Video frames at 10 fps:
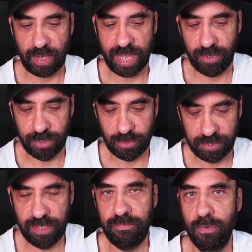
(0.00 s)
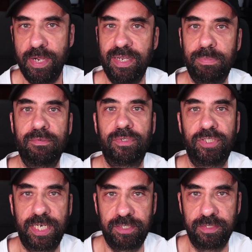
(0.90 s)
I'm going to give you a couple of
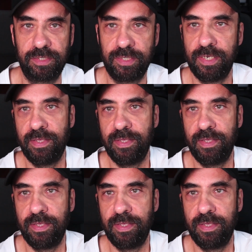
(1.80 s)
suggestions.